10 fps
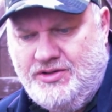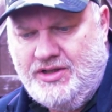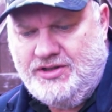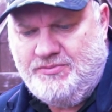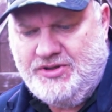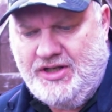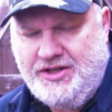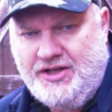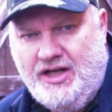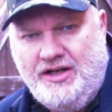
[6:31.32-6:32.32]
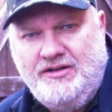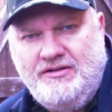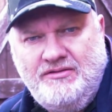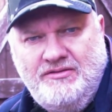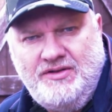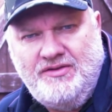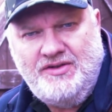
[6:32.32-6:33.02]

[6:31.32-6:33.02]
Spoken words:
Just beside the gun for the